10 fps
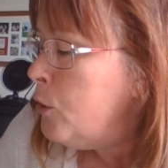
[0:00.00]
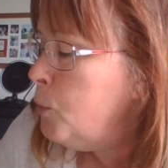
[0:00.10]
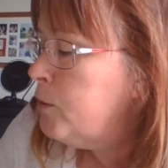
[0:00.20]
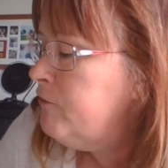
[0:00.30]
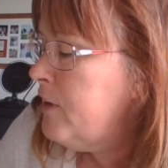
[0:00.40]

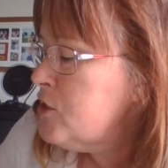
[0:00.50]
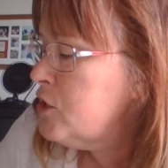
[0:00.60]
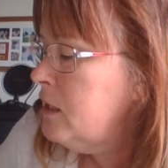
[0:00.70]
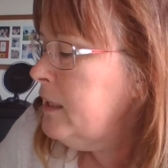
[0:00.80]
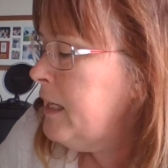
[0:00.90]
who
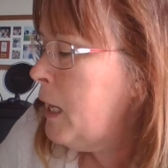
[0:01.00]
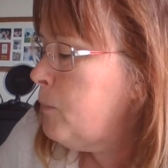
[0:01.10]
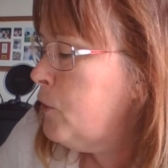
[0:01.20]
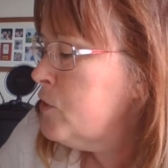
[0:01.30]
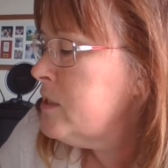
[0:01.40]
professionally
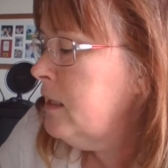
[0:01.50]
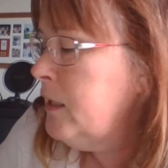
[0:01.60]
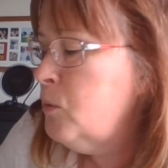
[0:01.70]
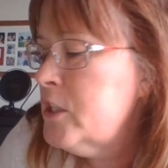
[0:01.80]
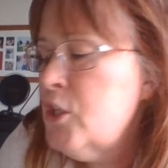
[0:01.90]
and
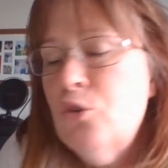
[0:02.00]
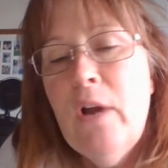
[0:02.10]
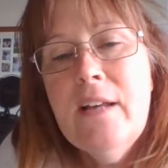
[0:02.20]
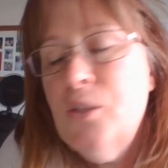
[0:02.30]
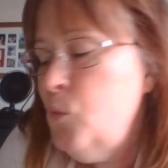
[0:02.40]
personally were
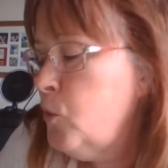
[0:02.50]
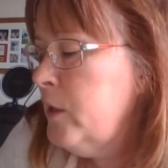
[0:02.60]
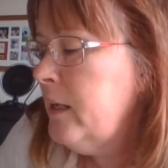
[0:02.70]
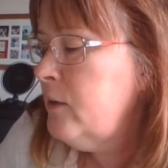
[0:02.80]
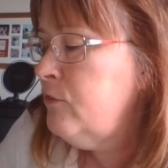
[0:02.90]
stressed,
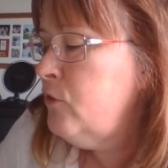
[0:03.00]
worried, and